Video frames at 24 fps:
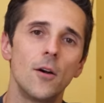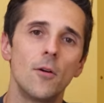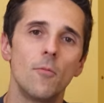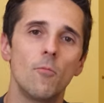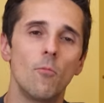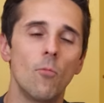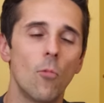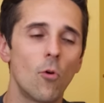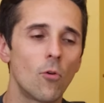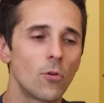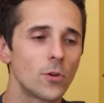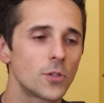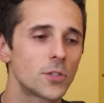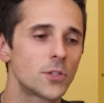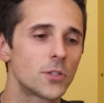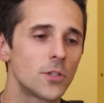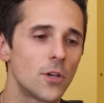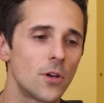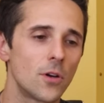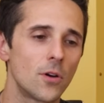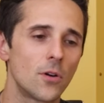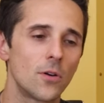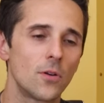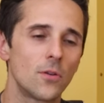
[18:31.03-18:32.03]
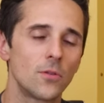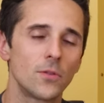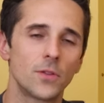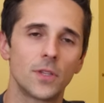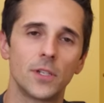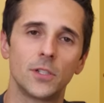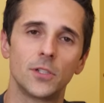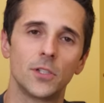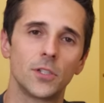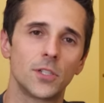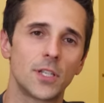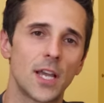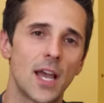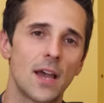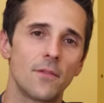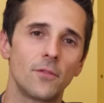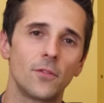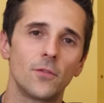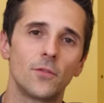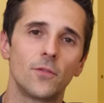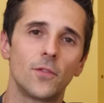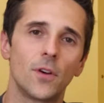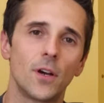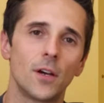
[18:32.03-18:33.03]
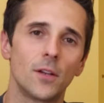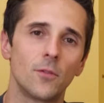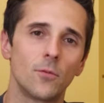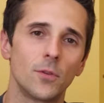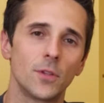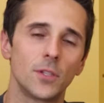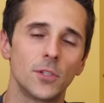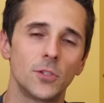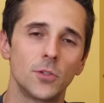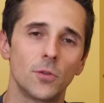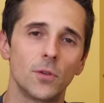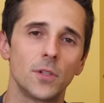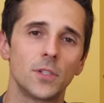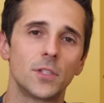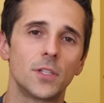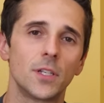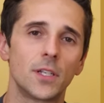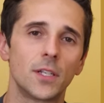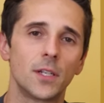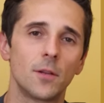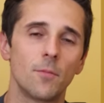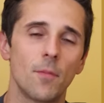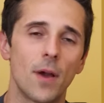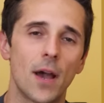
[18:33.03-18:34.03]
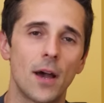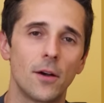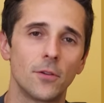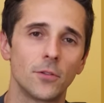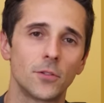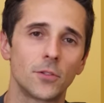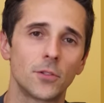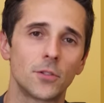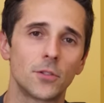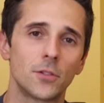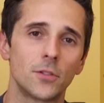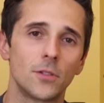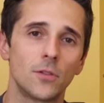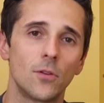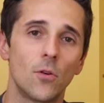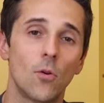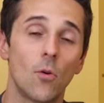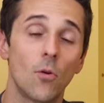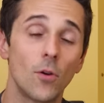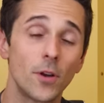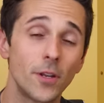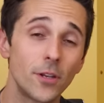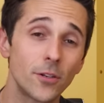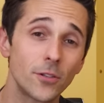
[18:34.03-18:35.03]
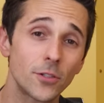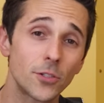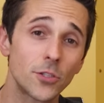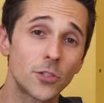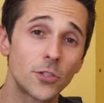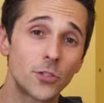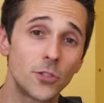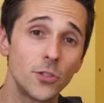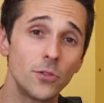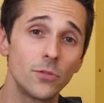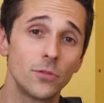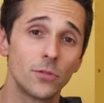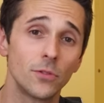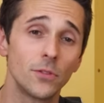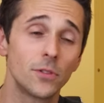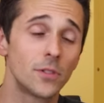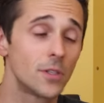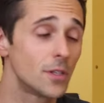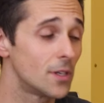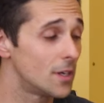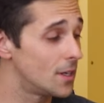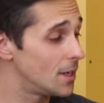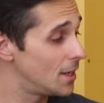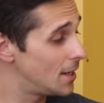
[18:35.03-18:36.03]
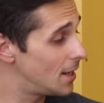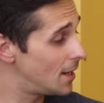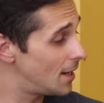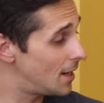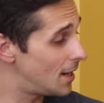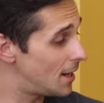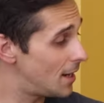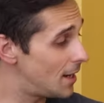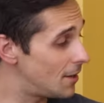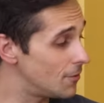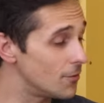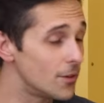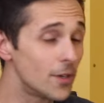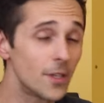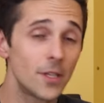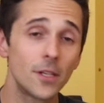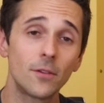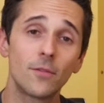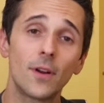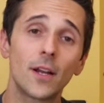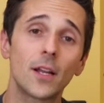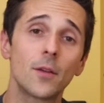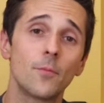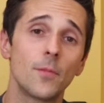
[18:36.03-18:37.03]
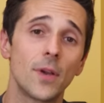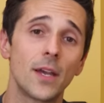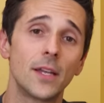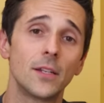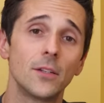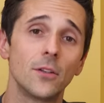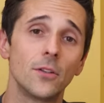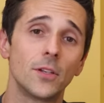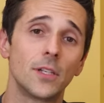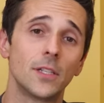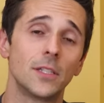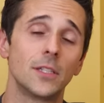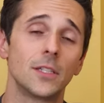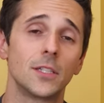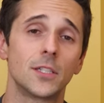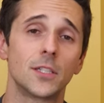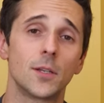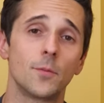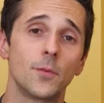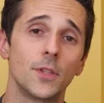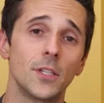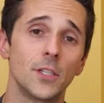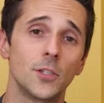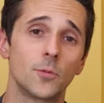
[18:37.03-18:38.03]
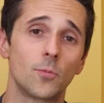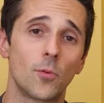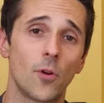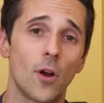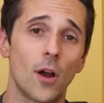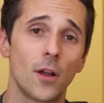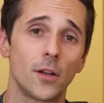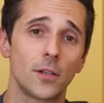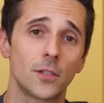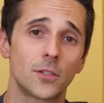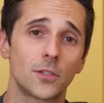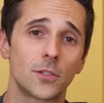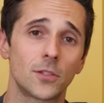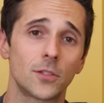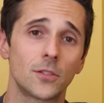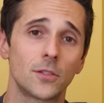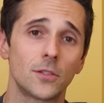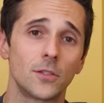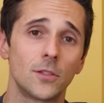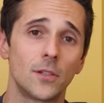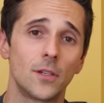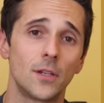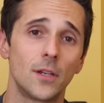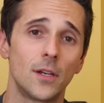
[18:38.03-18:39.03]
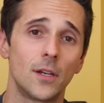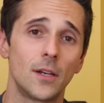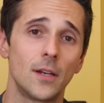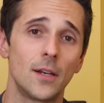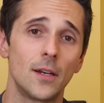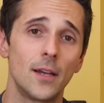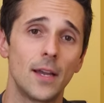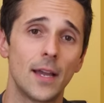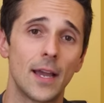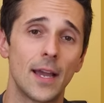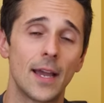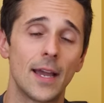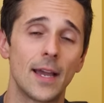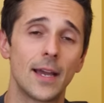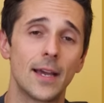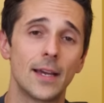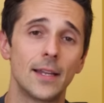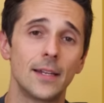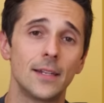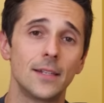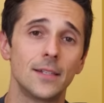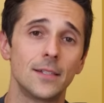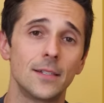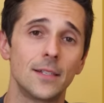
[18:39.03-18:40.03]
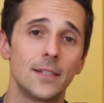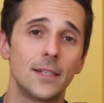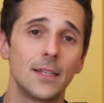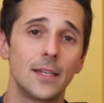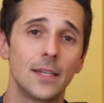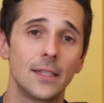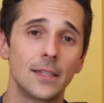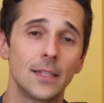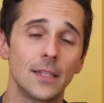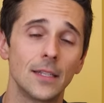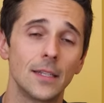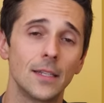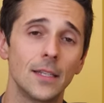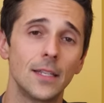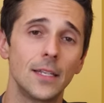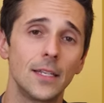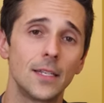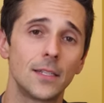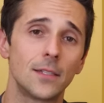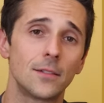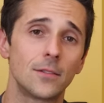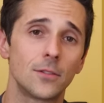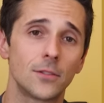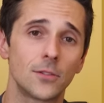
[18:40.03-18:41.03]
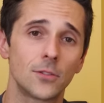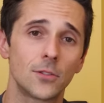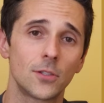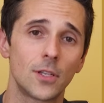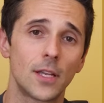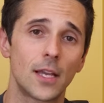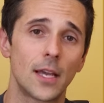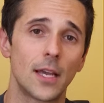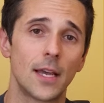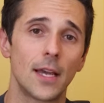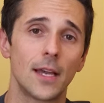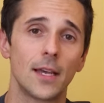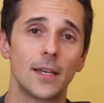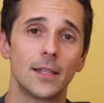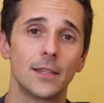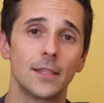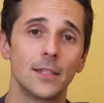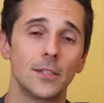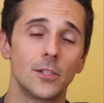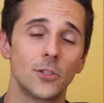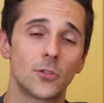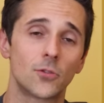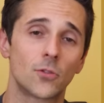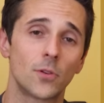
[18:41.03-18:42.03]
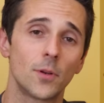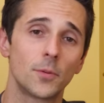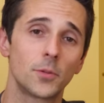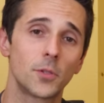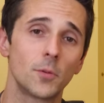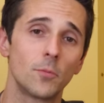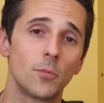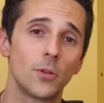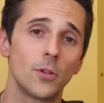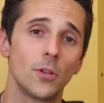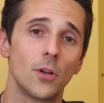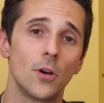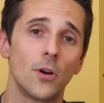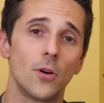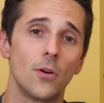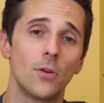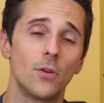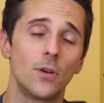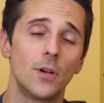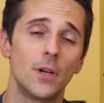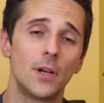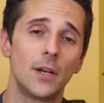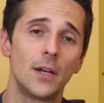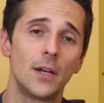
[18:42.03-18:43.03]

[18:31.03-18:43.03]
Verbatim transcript: more so than just having fun with a joystick and a mouse, or you're a student. I really recommend looking into some of these products. And in the links and the description below,